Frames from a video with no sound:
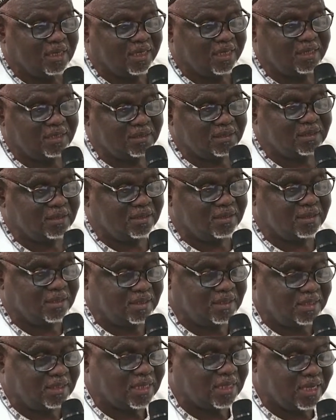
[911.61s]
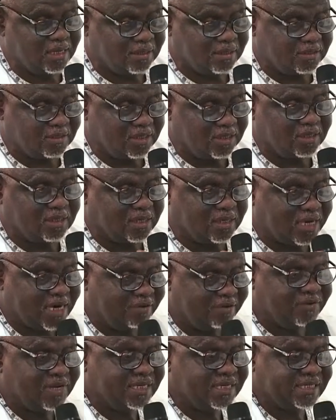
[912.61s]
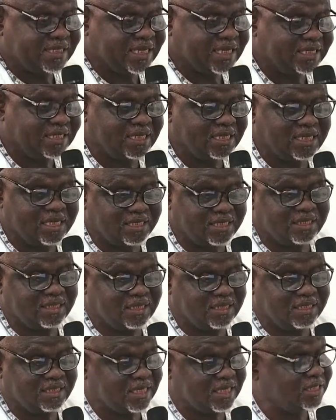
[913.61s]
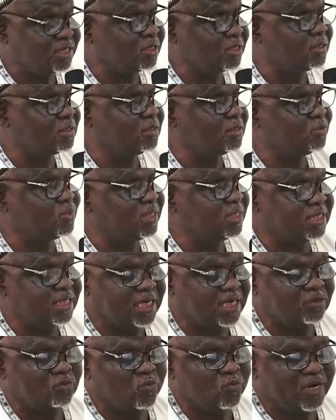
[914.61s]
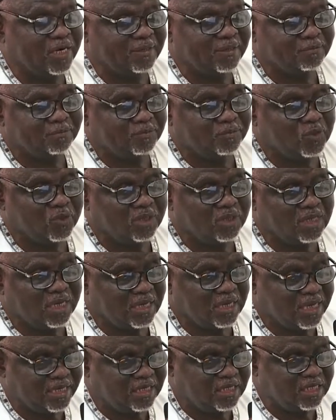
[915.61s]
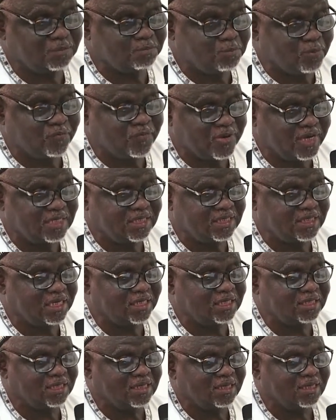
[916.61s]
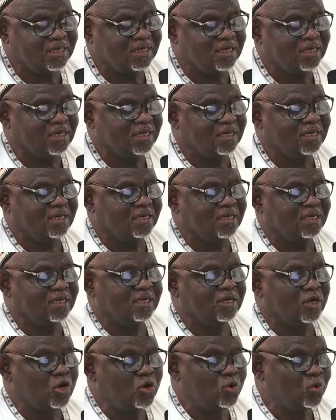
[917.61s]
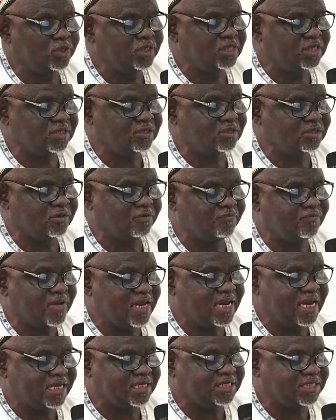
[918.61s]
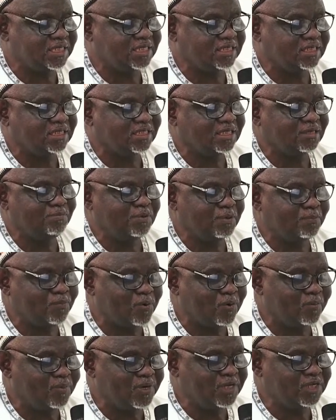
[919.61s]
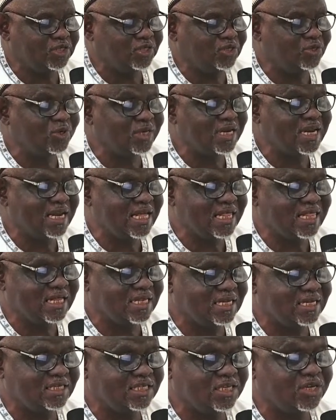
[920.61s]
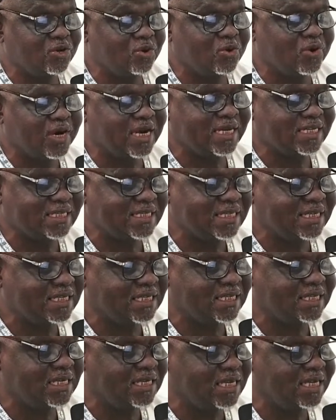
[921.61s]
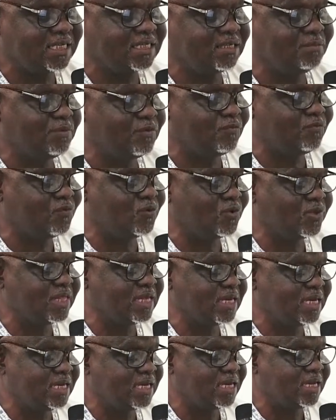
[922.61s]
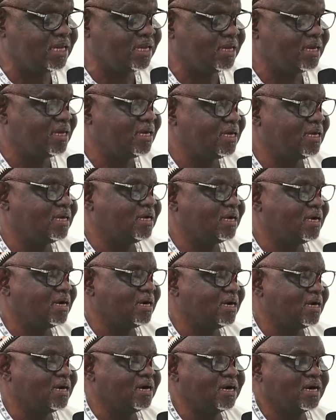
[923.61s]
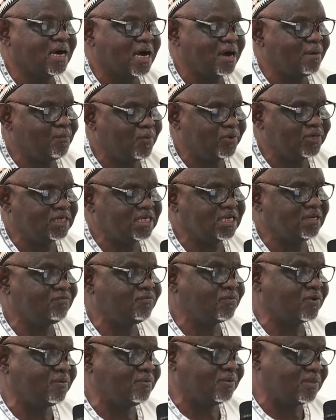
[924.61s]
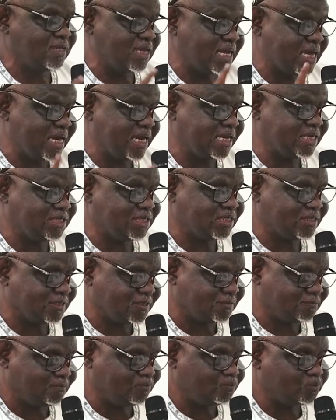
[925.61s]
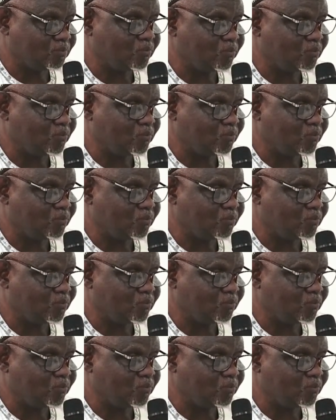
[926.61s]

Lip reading: And the relevant section is section 28.1. And this provides that notice of elections be published not later than 360 days before the day appointed for the elections.